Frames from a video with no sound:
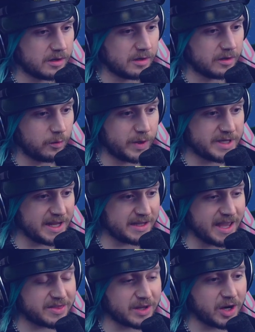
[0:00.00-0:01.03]
We did
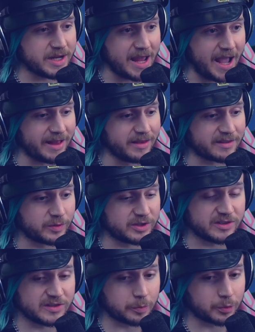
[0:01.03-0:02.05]
get their Annihilus, which
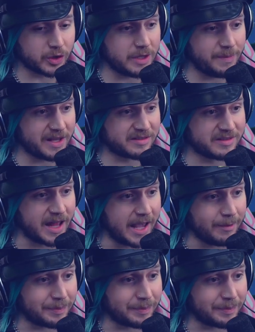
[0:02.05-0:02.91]
is a pretty big snipe.